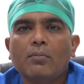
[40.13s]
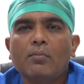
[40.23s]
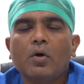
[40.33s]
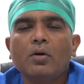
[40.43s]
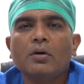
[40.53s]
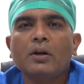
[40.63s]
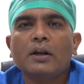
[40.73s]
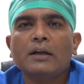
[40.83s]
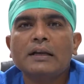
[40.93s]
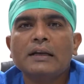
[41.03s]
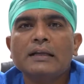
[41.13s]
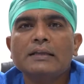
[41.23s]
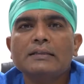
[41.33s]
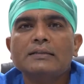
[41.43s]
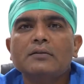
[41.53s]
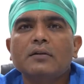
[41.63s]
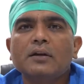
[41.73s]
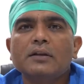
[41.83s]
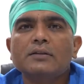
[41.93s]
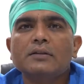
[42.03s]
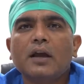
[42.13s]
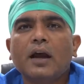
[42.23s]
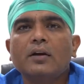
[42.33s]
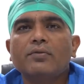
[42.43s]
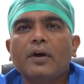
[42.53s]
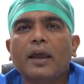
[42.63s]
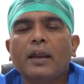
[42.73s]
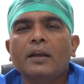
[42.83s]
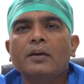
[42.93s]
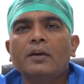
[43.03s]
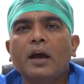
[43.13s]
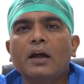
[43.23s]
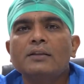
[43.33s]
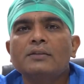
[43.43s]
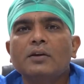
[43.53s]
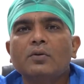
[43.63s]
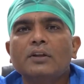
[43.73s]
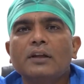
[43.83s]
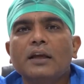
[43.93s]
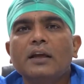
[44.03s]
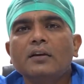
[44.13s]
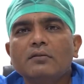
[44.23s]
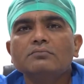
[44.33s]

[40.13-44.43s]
More or less, it is kind of any ulcer on the leg.